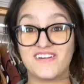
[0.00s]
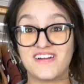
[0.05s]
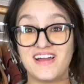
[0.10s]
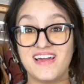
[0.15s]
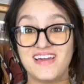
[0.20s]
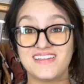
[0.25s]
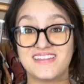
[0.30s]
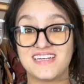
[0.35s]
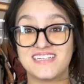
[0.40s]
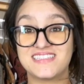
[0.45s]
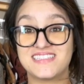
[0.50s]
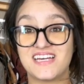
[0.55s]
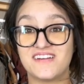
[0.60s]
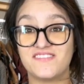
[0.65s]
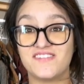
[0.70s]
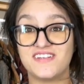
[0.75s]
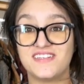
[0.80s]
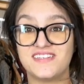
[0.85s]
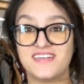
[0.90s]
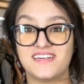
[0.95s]
All right, that's
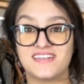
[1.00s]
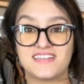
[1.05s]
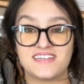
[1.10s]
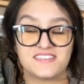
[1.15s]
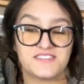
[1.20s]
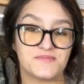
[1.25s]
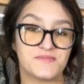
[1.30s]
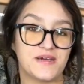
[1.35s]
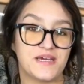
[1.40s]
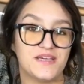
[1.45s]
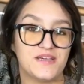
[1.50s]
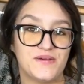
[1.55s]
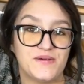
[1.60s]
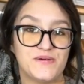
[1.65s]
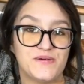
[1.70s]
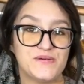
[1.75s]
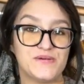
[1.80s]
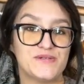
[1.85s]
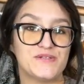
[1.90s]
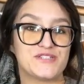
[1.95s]
everything. That's my
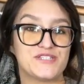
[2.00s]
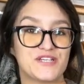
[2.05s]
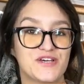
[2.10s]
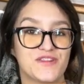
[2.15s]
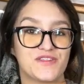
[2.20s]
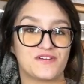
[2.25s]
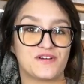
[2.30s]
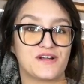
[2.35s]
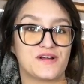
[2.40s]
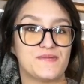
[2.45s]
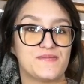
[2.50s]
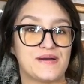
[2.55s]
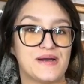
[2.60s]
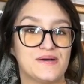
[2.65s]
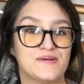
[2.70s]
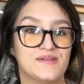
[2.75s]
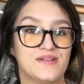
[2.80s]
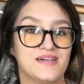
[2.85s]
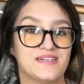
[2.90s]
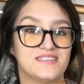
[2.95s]
huge ThredUp
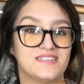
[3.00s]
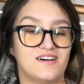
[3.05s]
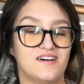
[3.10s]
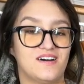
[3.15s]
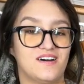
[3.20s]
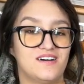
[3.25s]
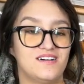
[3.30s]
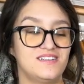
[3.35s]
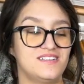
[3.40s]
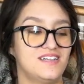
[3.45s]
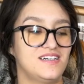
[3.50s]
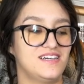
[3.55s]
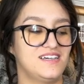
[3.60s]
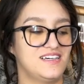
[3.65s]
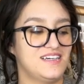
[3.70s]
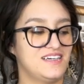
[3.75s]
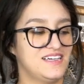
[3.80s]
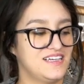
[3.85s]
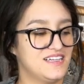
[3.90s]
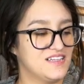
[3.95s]
outlet haul.
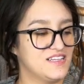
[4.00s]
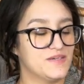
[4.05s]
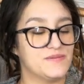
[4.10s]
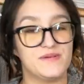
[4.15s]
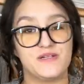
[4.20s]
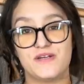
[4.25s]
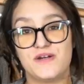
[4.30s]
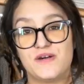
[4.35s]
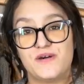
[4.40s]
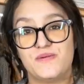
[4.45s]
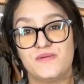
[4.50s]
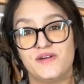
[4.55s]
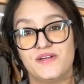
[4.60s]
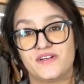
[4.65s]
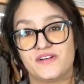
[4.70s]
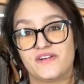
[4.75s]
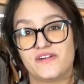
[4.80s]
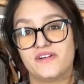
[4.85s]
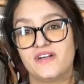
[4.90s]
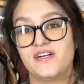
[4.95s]
Let me know what
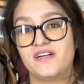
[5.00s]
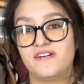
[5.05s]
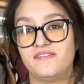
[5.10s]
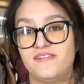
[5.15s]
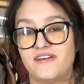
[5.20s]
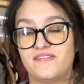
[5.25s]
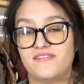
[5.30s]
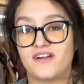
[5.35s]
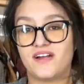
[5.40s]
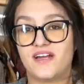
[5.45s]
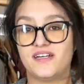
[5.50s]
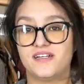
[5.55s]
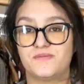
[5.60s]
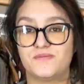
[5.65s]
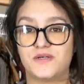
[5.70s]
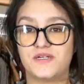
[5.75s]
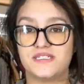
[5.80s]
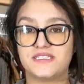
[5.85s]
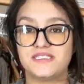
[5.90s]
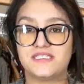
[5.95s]
your favorite item
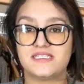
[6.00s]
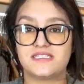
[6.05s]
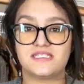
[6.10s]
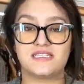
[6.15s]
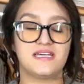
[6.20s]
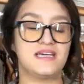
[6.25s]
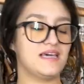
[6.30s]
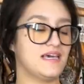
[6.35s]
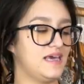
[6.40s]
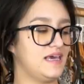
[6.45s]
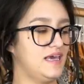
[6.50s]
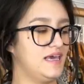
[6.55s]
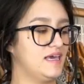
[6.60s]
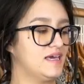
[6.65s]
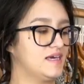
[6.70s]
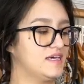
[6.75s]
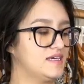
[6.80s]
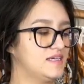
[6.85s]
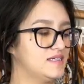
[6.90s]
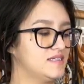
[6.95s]
was.
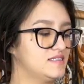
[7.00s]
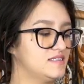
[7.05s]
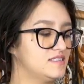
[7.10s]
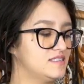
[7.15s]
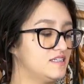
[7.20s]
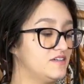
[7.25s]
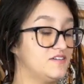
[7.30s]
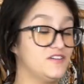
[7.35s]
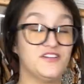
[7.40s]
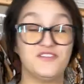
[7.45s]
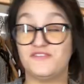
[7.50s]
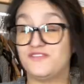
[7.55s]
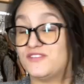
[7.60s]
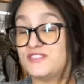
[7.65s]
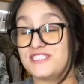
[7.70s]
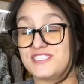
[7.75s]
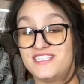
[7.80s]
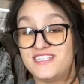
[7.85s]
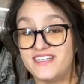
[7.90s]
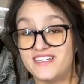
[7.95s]
And if you
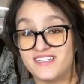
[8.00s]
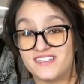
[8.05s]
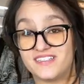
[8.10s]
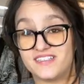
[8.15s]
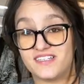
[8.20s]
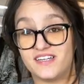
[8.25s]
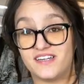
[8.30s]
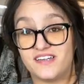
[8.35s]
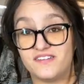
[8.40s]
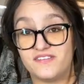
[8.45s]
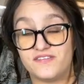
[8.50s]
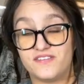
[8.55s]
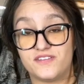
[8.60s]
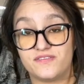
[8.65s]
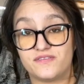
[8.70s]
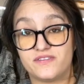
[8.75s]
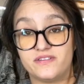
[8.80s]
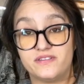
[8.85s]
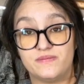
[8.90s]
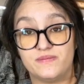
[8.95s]
see anything, feel
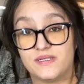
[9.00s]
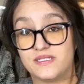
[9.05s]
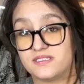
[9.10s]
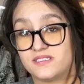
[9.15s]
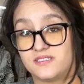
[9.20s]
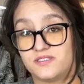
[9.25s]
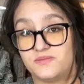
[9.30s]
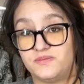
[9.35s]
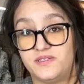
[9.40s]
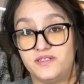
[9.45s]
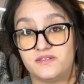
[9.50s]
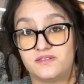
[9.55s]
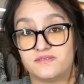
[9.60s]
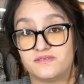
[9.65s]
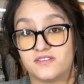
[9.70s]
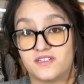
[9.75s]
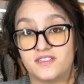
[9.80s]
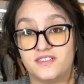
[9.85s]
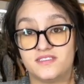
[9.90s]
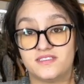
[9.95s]
free to message me
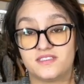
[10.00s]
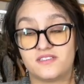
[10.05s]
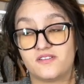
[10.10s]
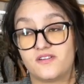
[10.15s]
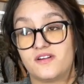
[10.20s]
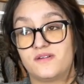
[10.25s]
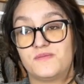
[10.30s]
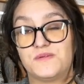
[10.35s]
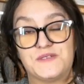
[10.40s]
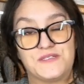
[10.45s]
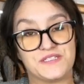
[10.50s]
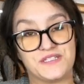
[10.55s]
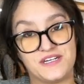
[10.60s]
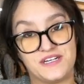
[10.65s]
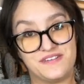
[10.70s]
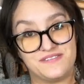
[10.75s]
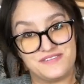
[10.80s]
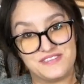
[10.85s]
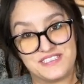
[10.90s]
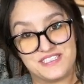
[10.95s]
over on Instagram, which I'll
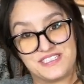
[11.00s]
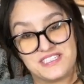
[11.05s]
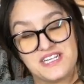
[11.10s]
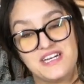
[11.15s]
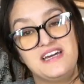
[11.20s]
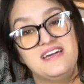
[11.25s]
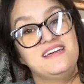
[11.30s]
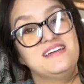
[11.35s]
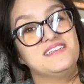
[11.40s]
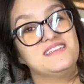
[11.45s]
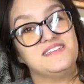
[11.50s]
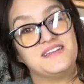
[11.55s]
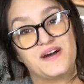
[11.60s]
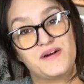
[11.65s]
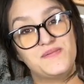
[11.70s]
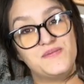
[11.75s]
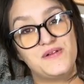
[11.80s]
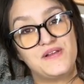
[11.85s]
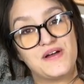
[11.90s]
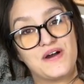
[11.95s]
have linked
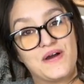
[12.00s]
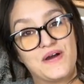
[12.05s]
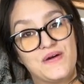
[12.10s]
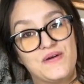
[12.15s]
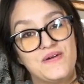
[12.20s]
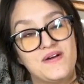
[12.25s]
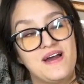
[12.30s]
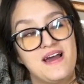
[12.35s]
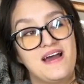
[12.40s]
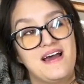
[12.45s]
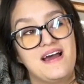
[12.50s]
down below.